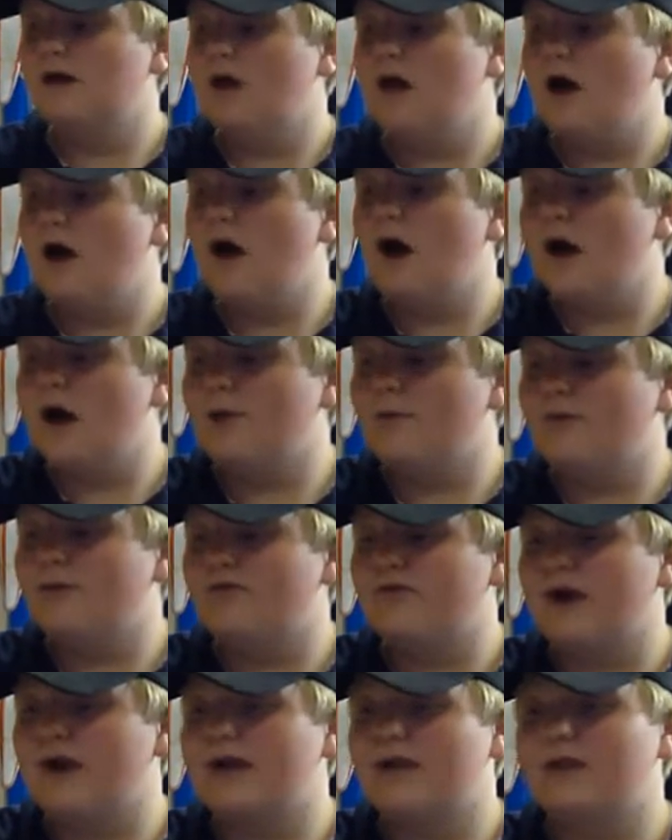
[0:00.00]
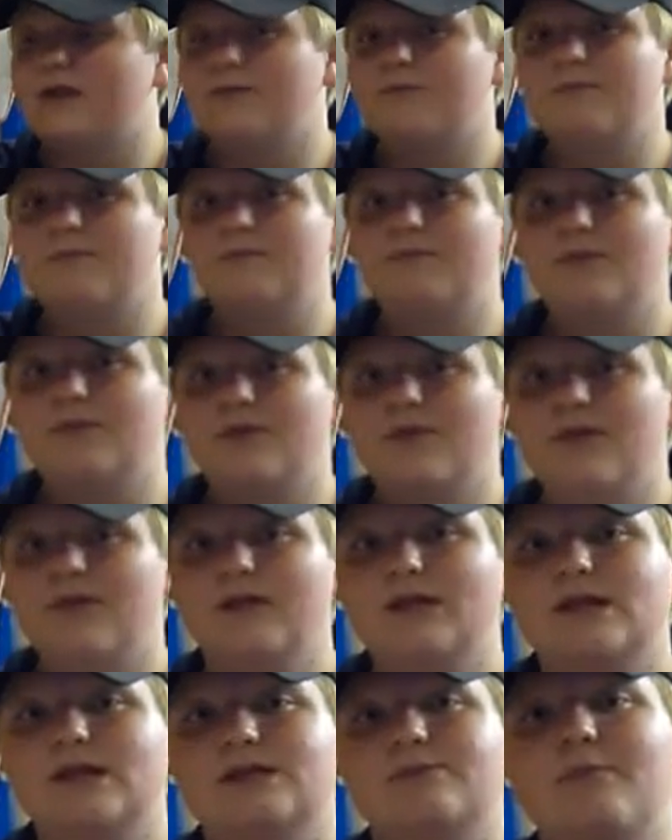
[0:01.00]
a high wing trainer. The
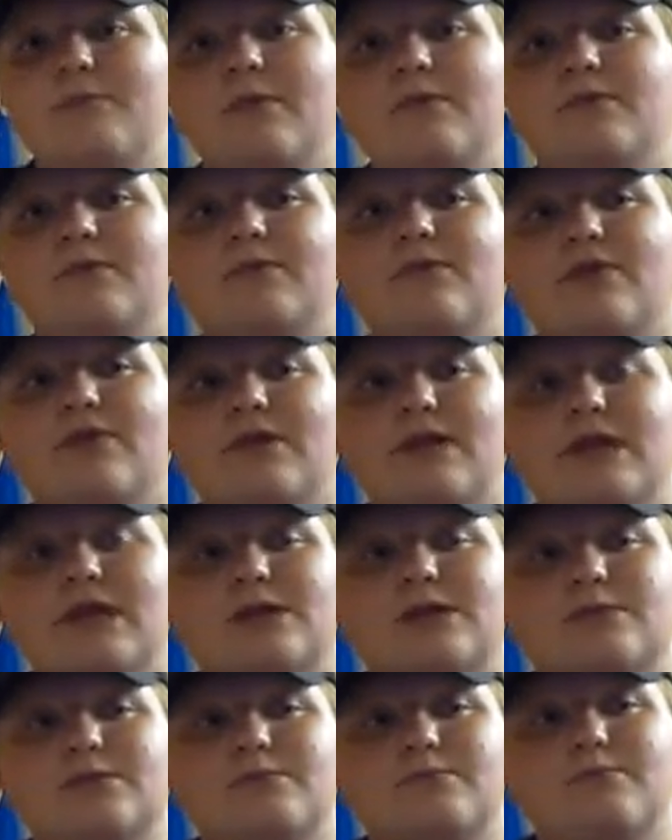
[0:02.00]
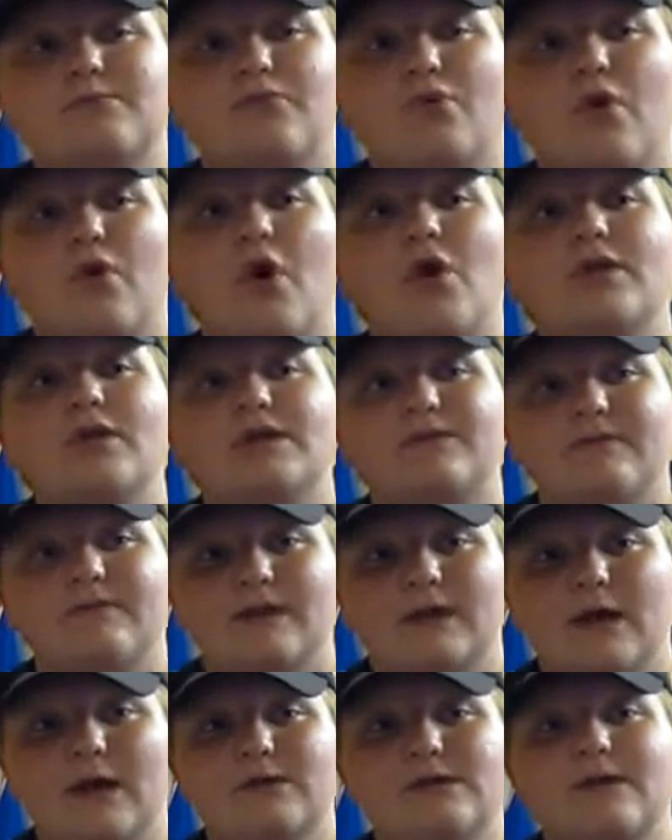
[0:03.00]
thing that's brought on this
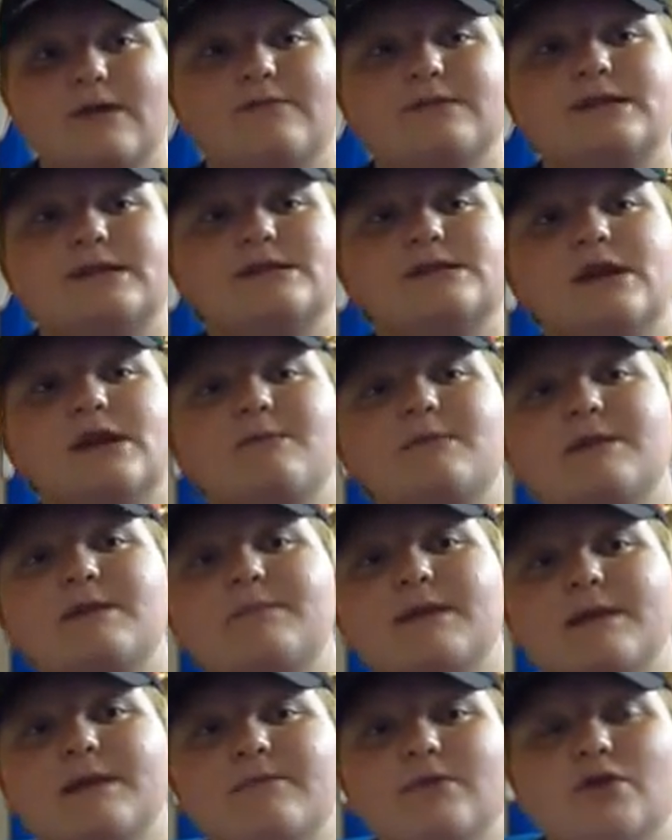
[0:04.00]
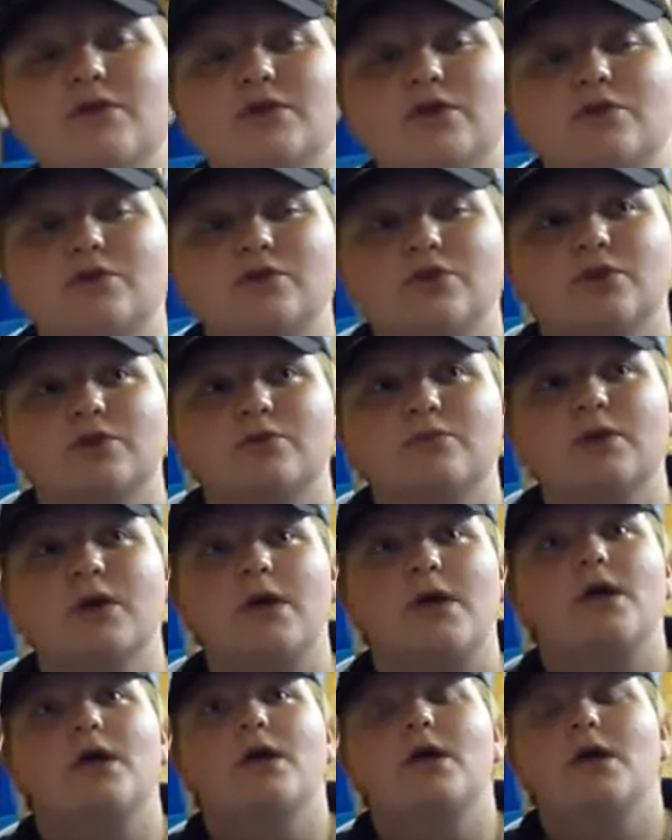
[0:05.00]
video is I've seen so many people on YouTube
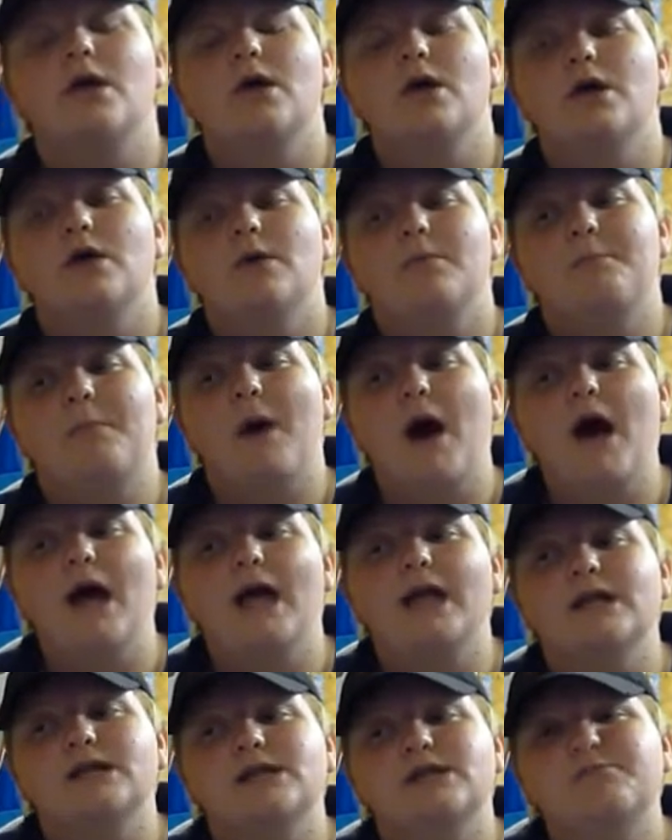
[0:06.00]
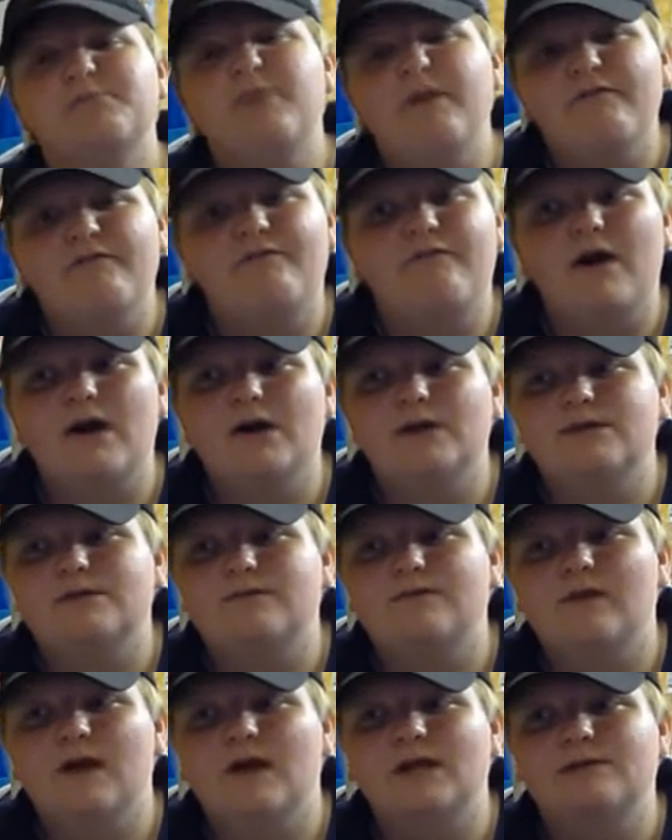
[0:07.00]
buying Spitfires
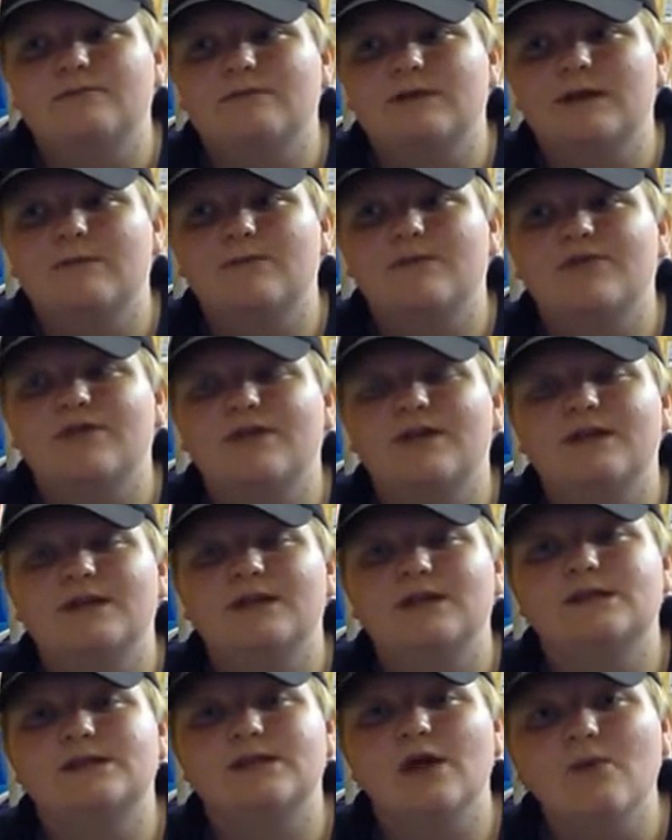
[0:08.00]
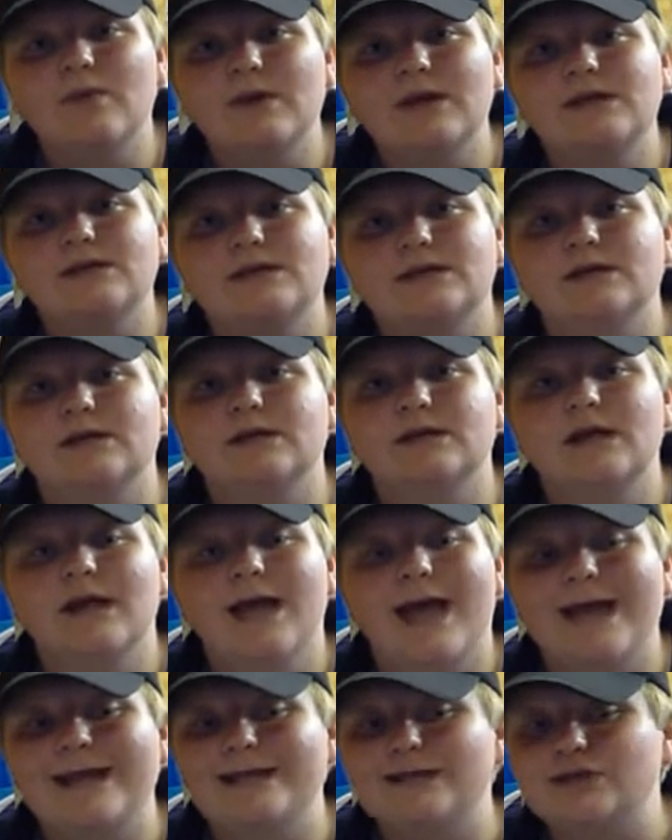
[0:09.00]
to fly to begin with, thinking it's so easy.
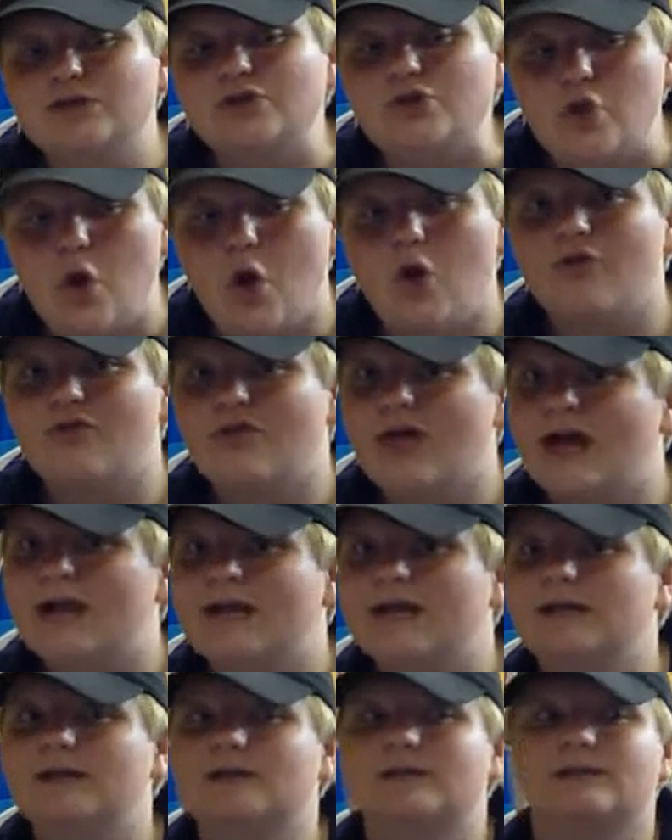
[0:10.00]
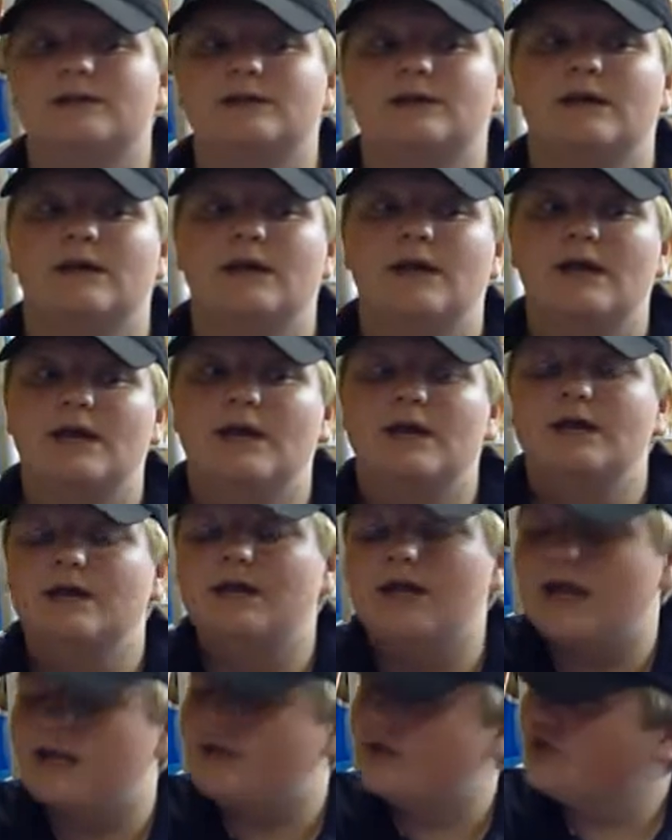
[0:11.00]
It's not that easy.
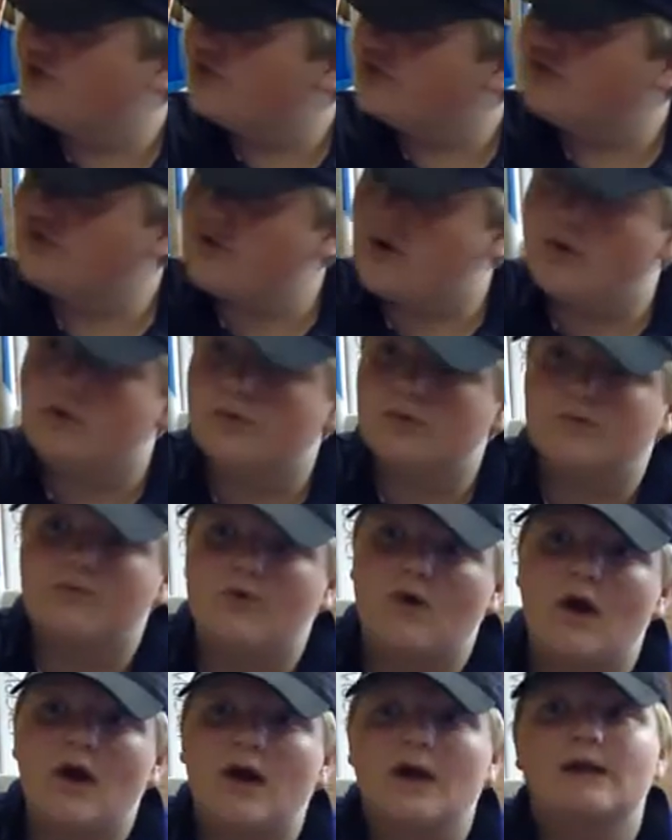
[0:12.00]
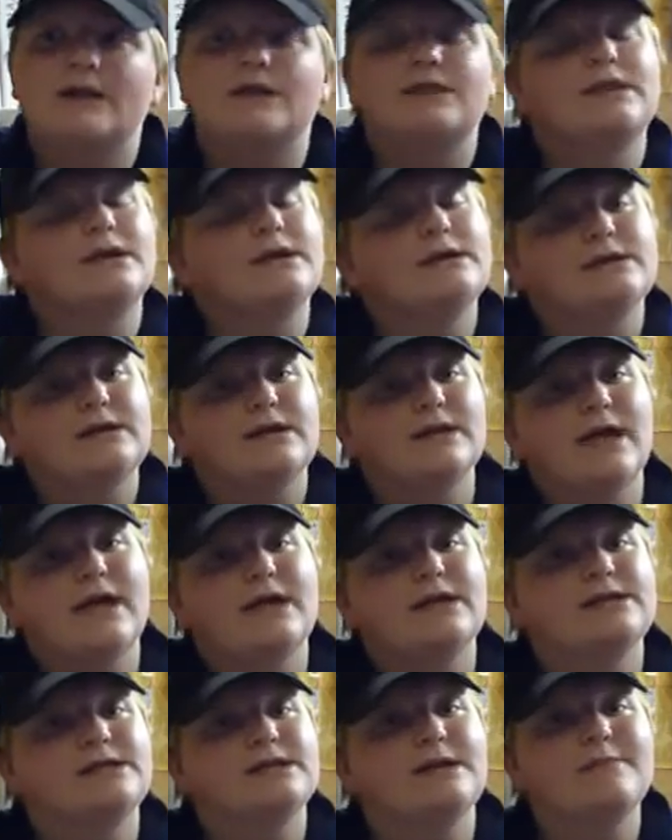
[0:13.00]
Getting your controls right and things like
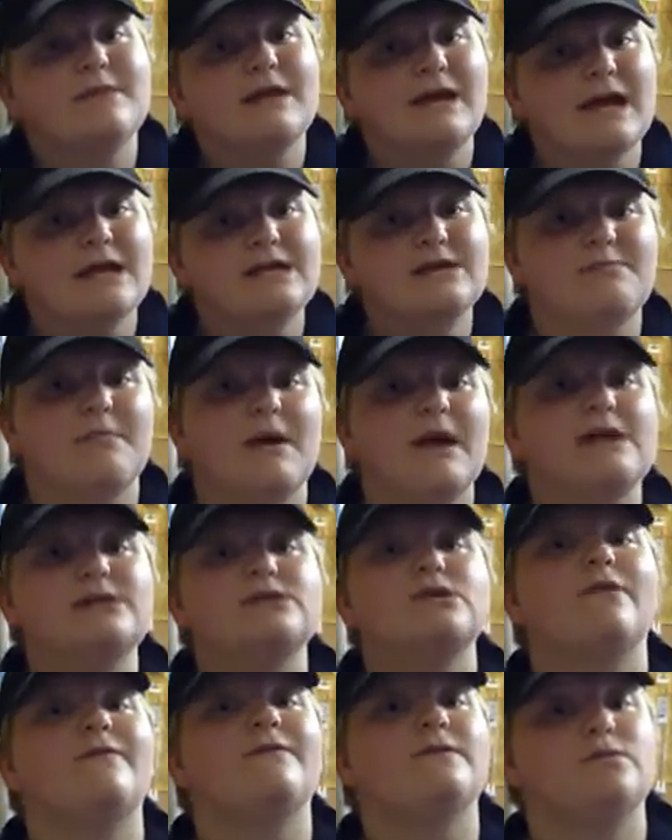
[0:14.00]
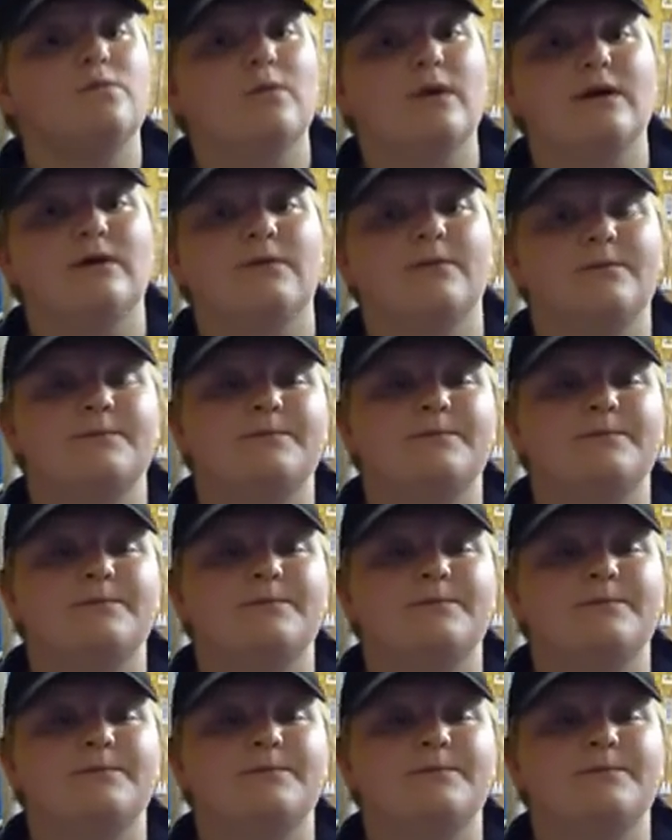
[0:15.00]
that. The simulator pays off as well.